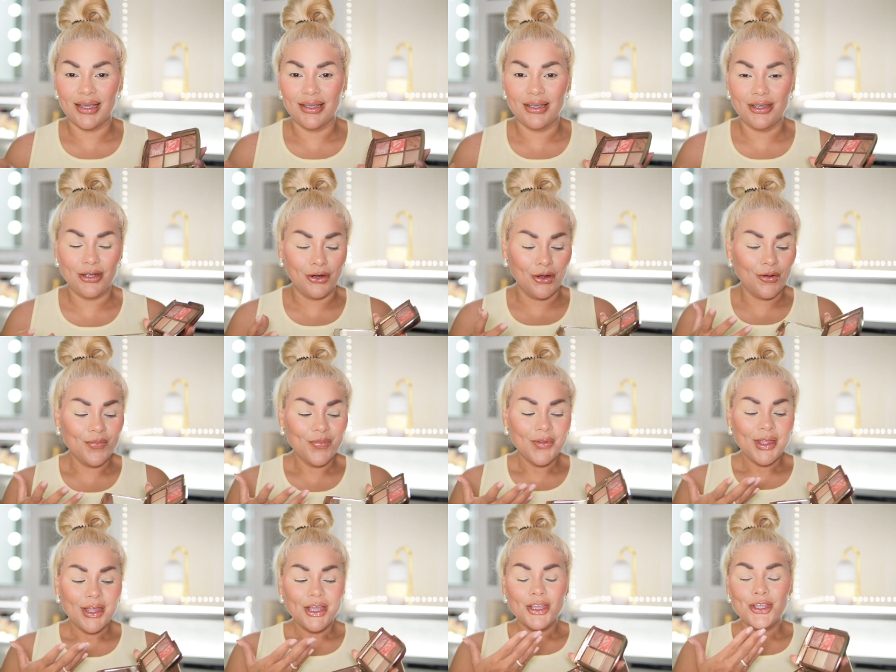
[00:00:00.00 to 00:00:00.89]
you know
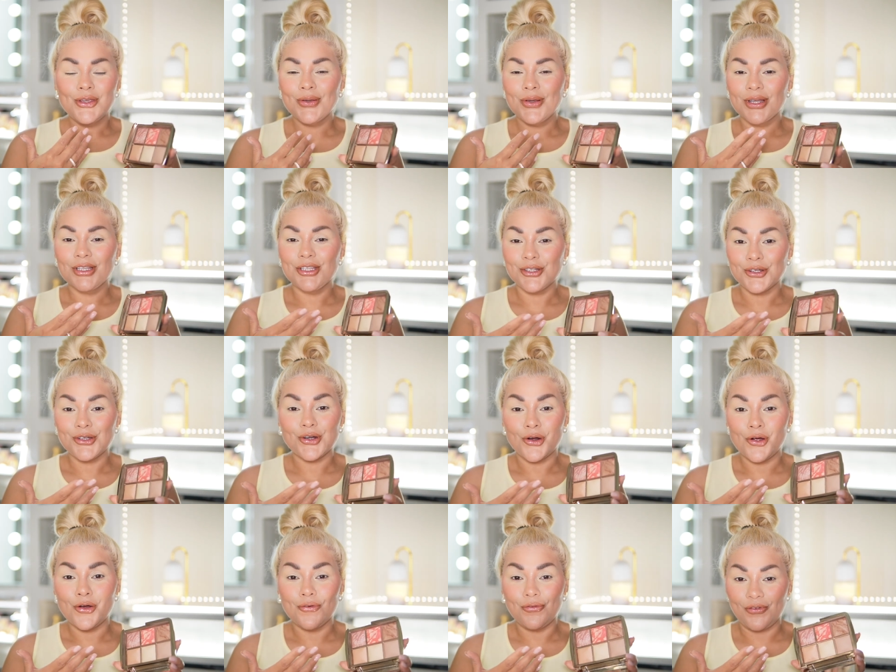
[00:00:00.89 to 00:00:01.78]
you can do your
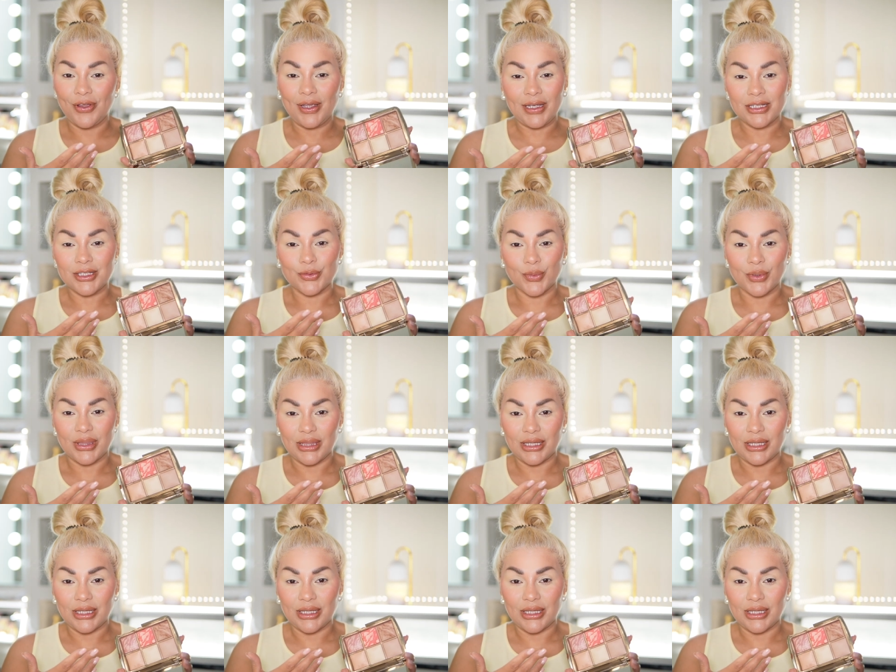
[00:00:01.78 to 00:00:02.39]
whole face with